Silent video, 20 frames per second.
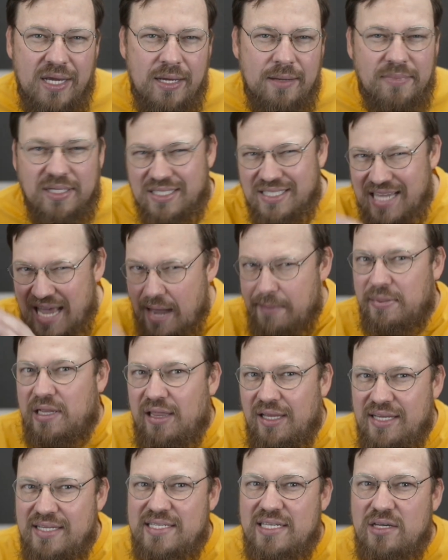because
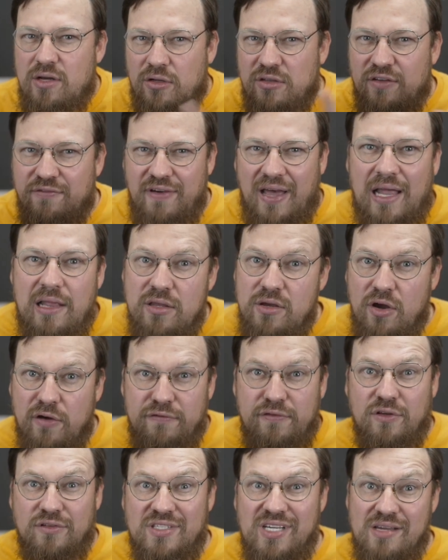capitalizing on the value of
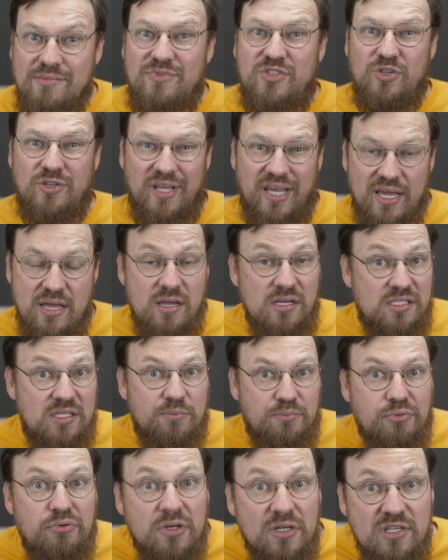your time today is a
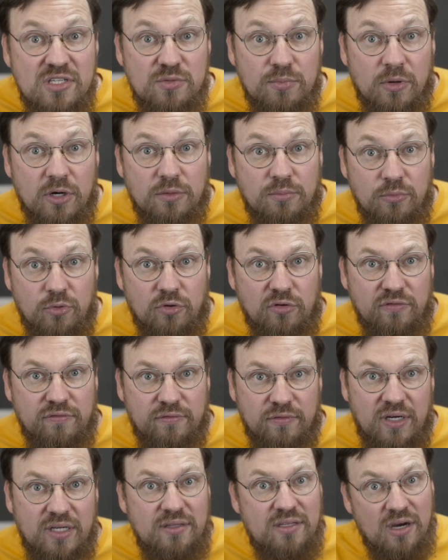pretty smart move,
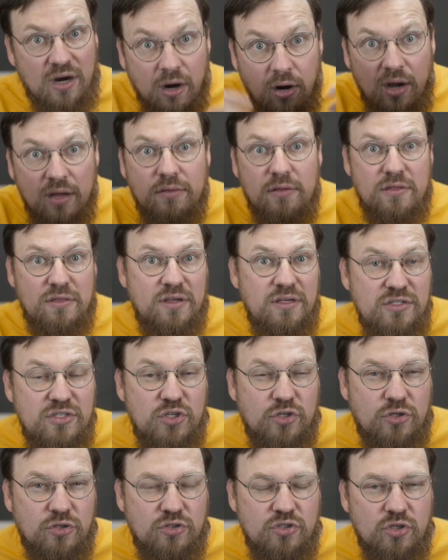right? There are other things
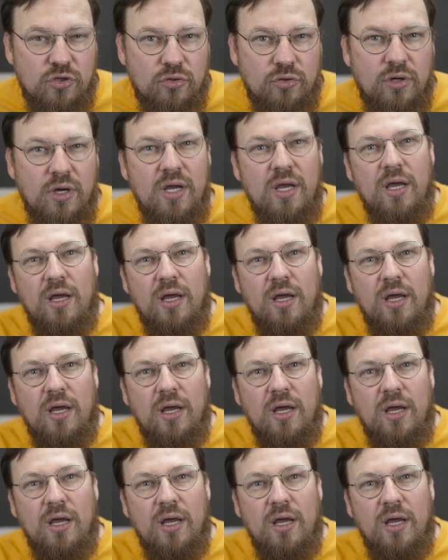you could do.